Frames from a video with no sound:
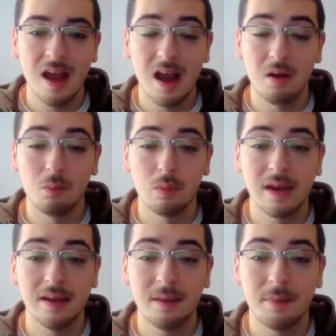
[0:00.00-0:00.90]
Uh, we
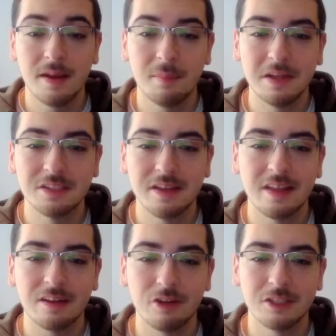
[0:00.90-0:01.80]
ended up hitting a bunch of
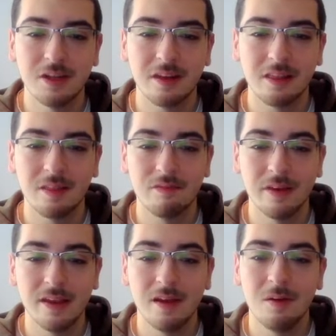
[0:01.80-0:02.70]
sick trick shots in this
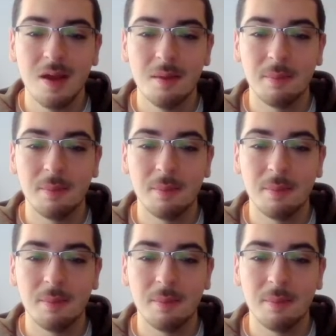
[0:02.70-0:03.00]
video,